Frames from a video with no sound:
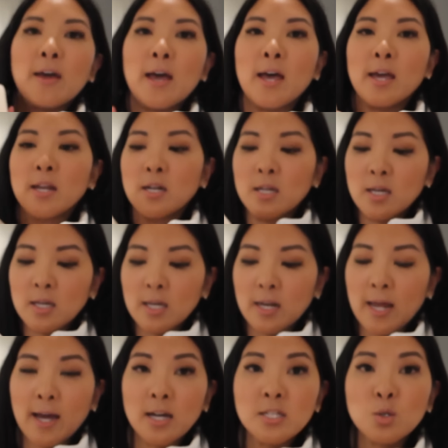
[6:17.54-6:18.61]
then
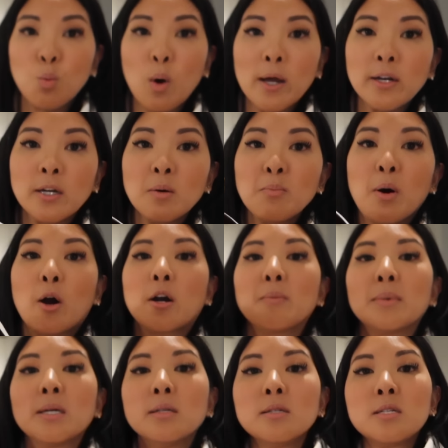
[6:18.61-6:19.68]
it has one
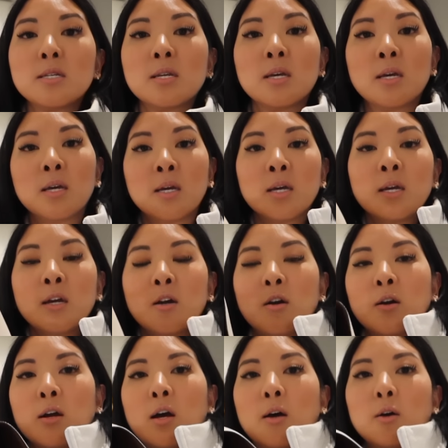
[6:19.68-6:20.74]
compartment.
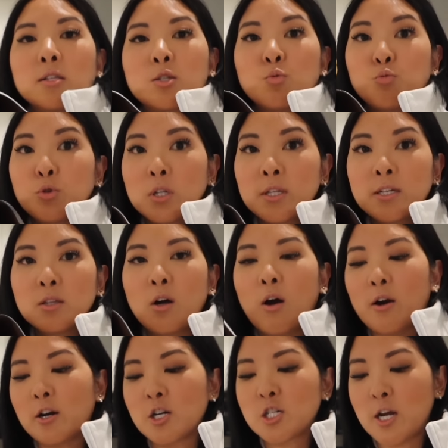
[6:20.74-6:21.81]
It's really
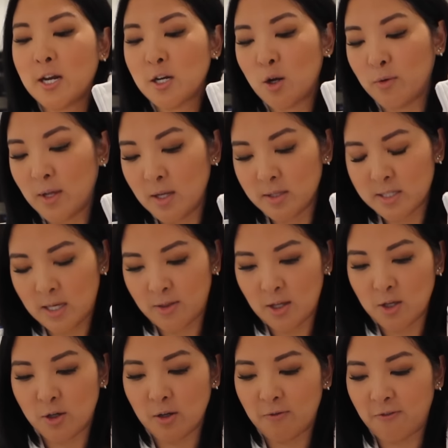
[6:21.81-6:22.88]
large. I know that it said
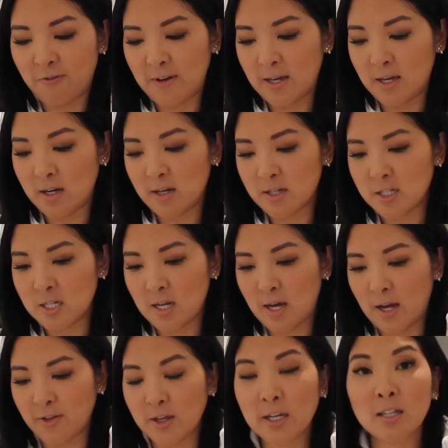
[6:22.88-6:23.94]
that you could fit,
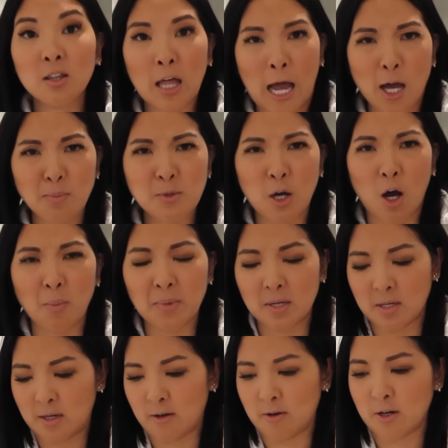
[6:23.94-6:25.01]
I think, a laptop
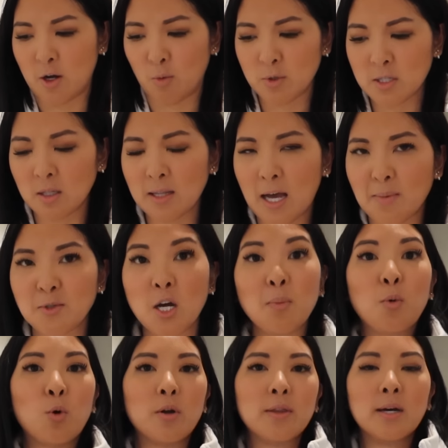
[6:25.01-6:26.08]
in here. No, it was a
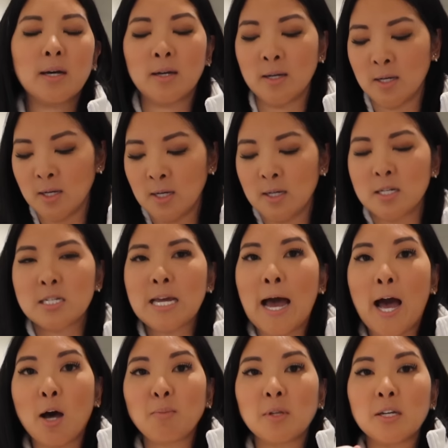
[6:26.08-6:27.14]
laptop or the
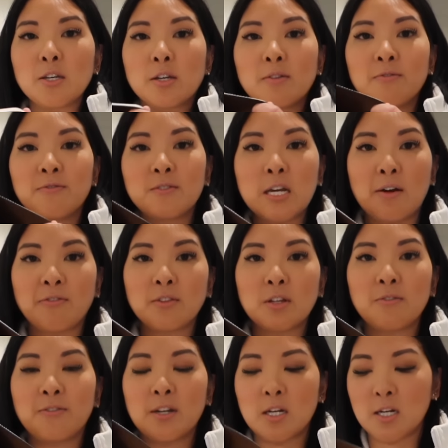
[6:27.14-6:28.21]
tablet. You can
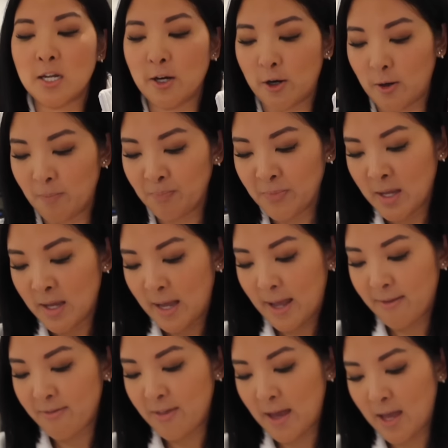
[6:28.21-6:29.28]
definitely fit in here.
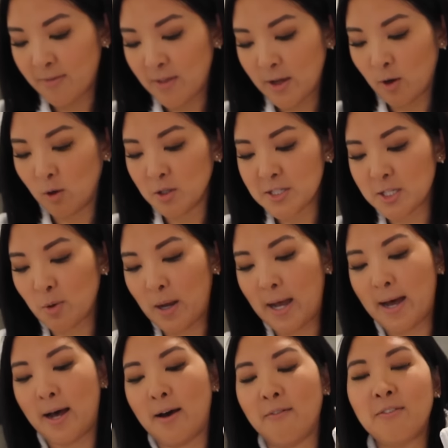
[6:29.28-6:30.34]
And then they also
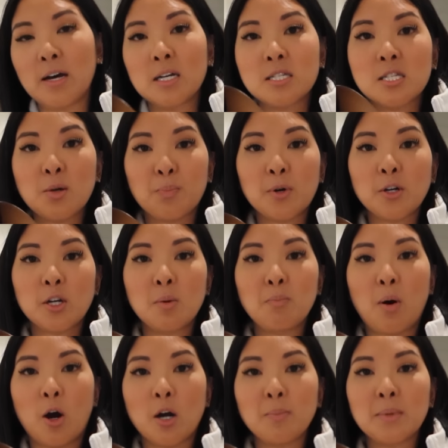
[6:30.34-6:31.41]
have a zippered
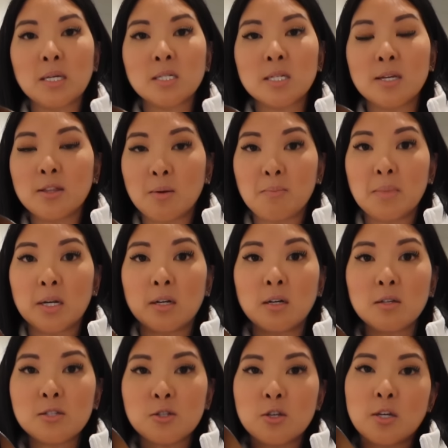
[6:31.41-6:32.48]
compartment in the
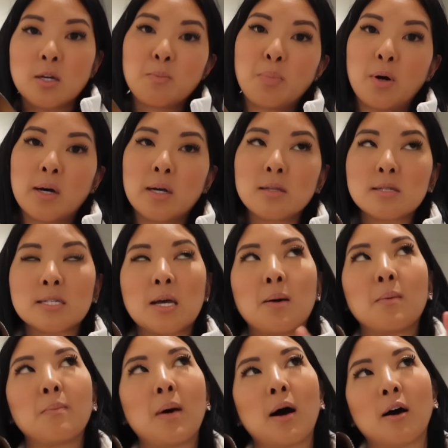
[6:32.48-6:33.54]
middle, so you can put
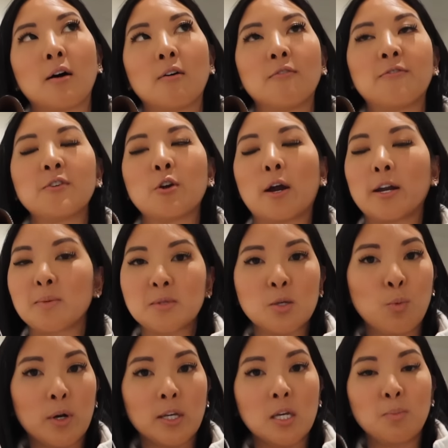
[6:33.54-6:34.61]
some of your items
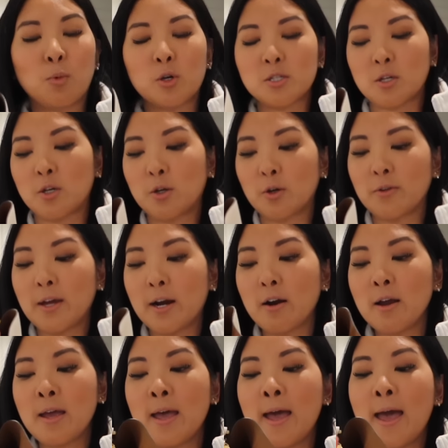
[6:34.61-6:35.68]
you want to keep more secure
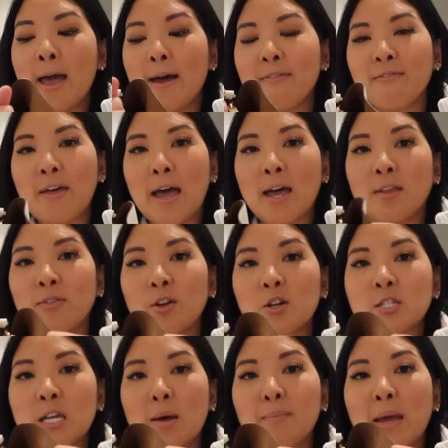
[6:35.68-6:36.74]
there. And then
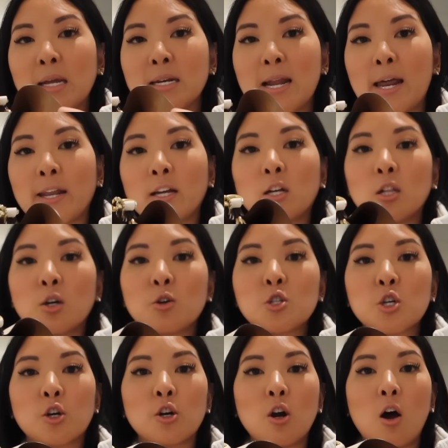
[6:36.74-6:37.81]
there's a magnetic
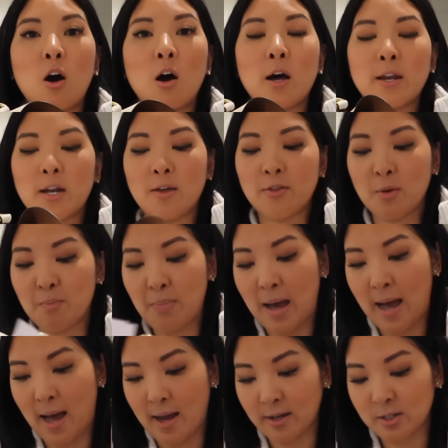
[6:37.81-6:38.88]
closure on the
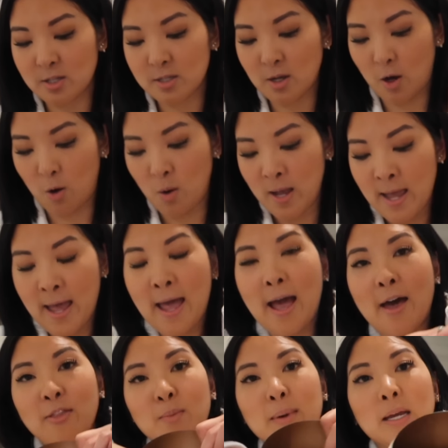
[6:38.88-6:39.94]
back. So,
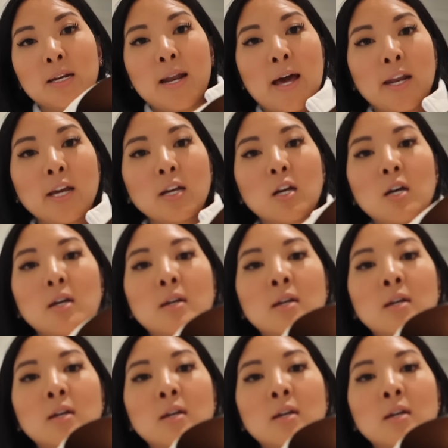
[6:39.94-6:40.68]
and the magnetic,